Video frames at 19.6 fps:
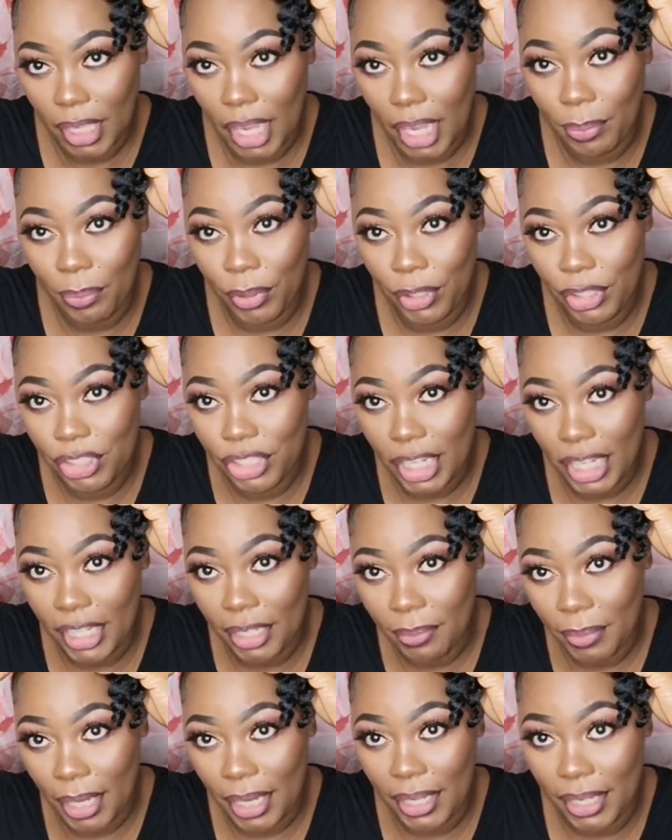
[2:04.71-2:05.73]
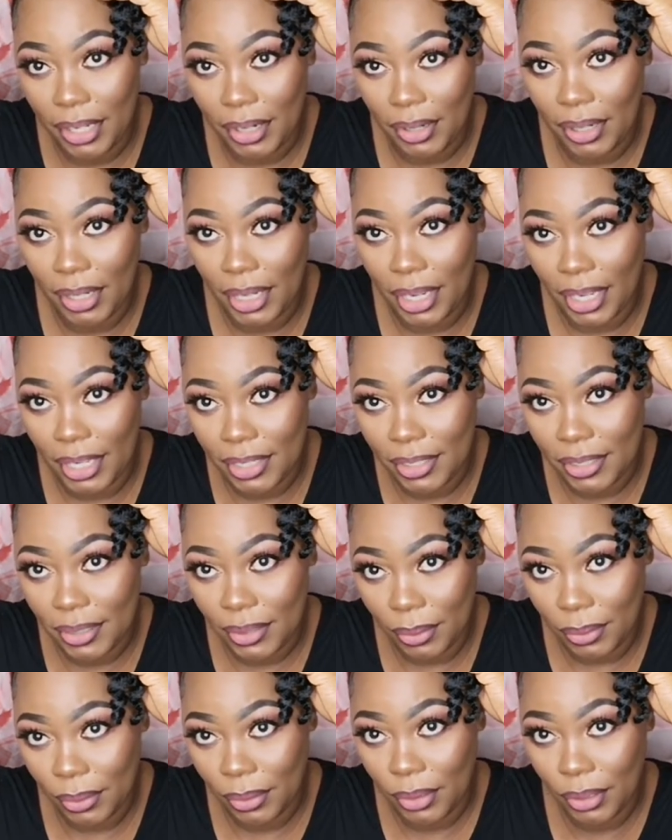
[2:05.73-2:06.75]
I put gel in my hair, guys,
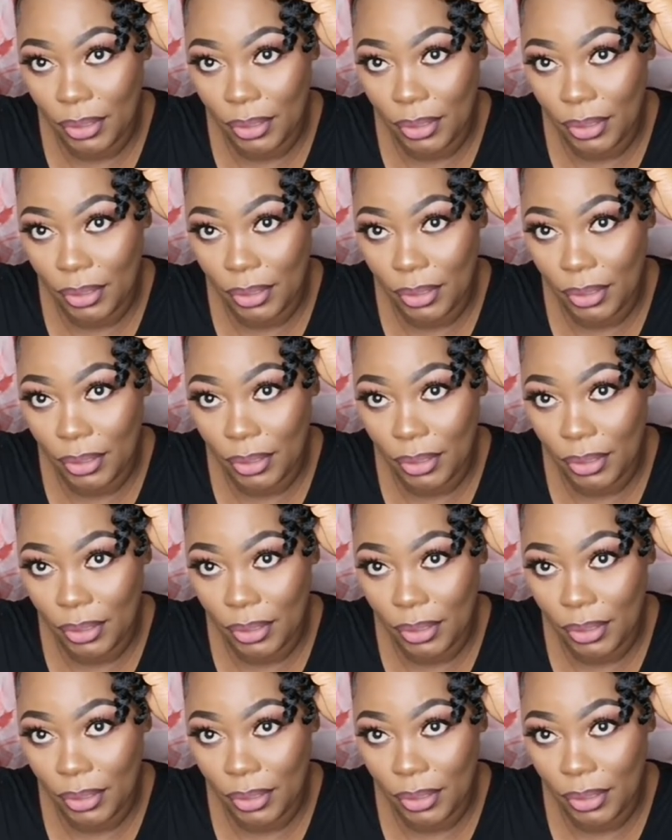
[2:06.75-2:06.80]
so